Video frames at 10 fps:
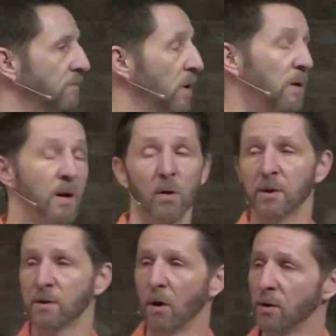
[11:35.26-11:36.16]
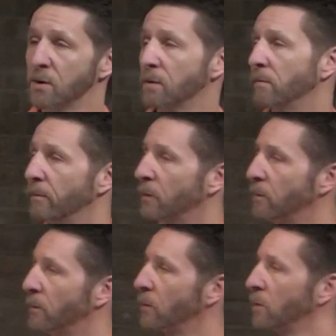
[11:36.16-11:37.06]
well, my oldest daughter's
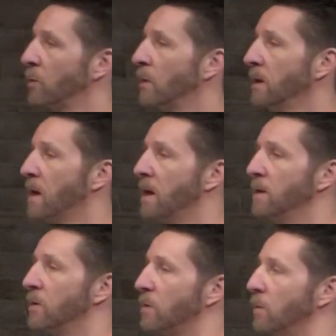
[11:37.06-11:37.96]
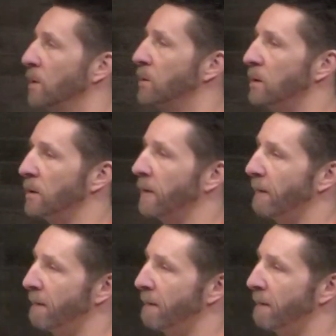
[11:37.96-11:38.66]
29 years old this year.